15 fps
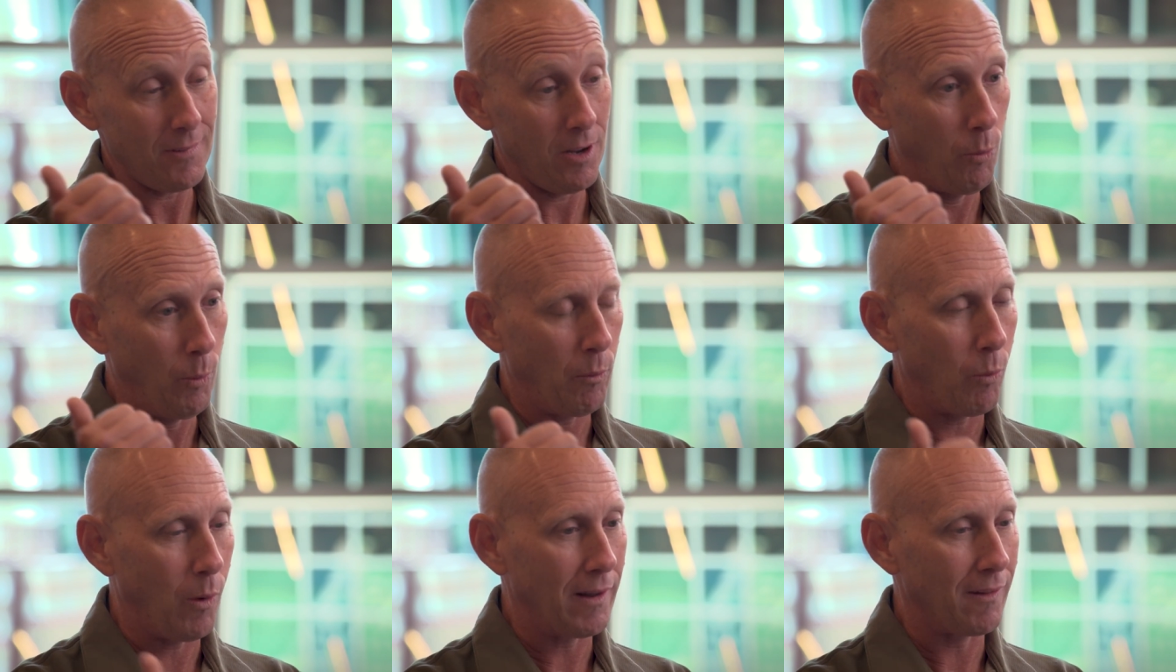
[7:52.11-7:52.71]
I
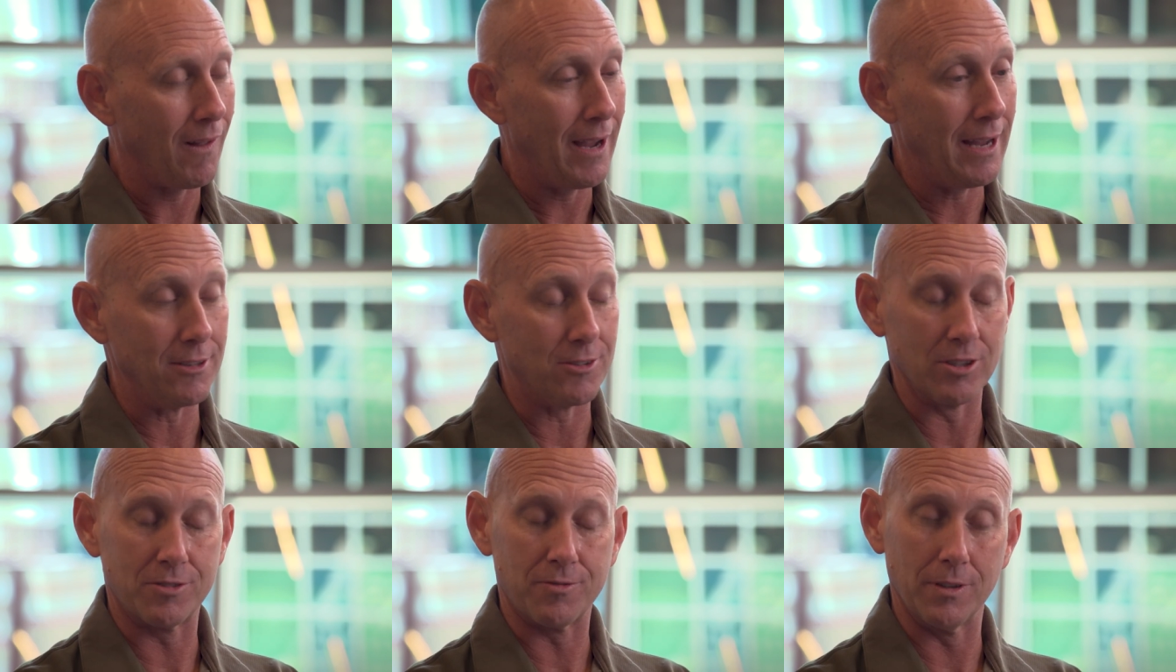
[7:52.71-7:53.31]
went white light
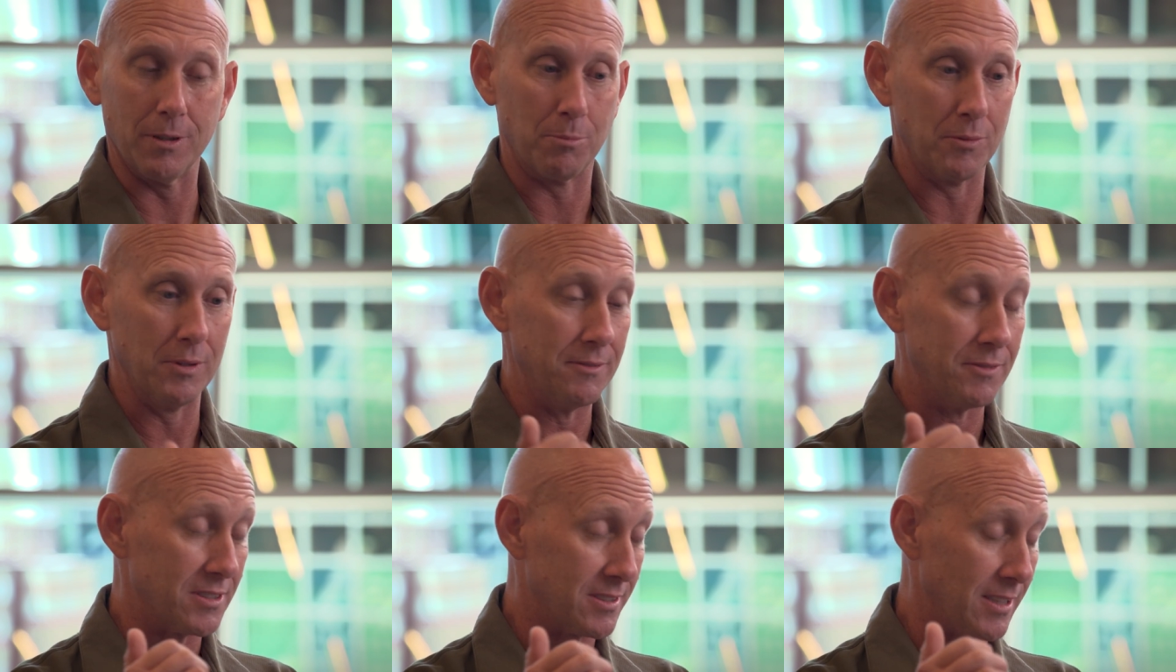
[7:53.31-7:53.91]
just for the
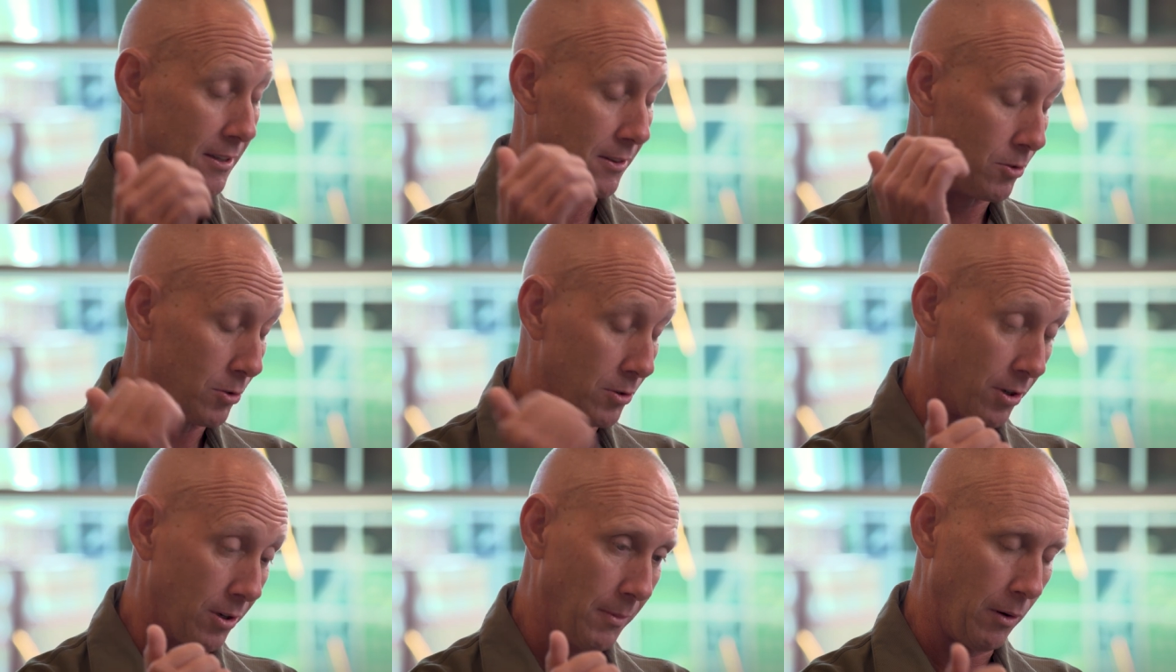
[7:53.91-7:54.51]
briefest second. I
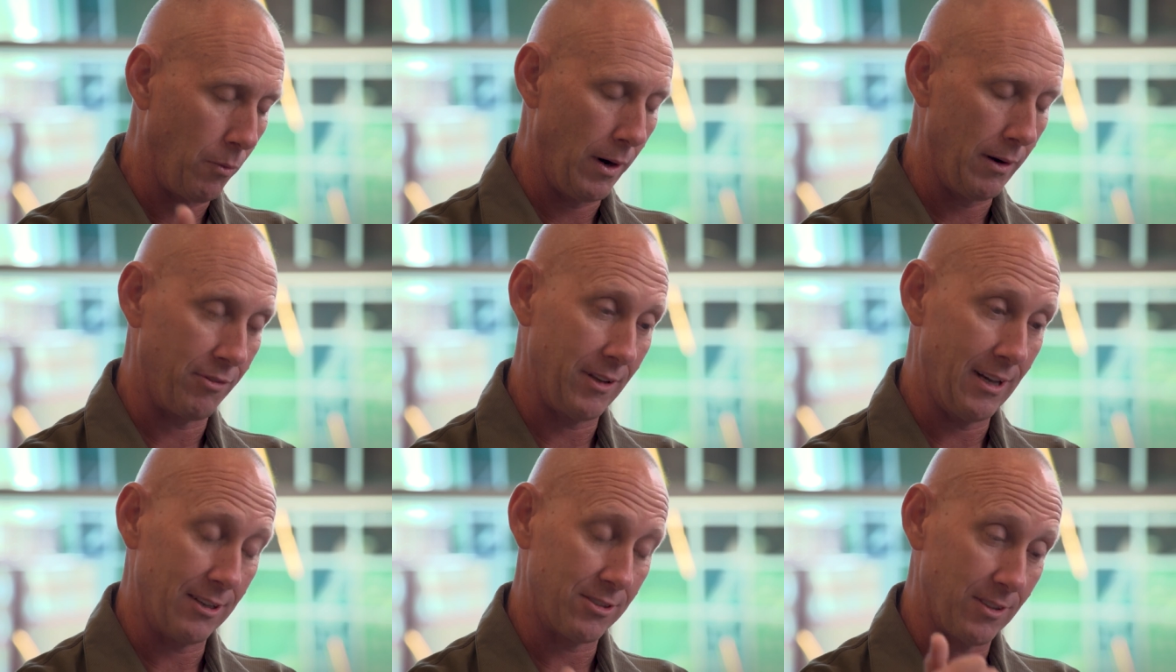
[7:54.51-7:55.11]
turned my white
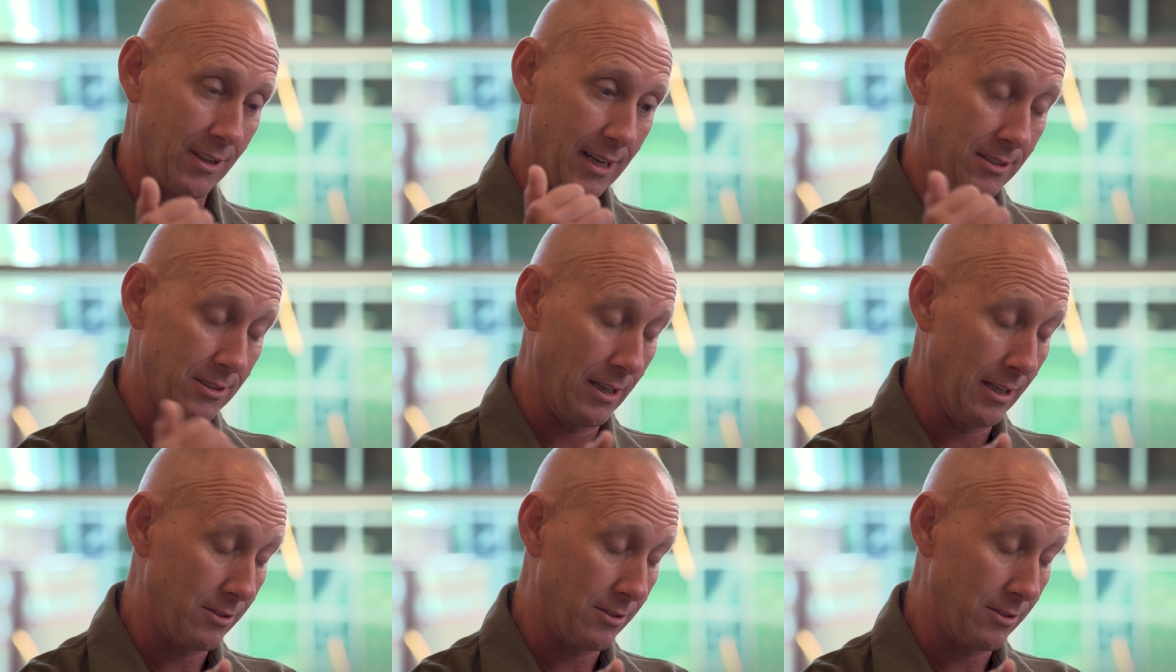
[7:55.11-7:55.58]
flashlight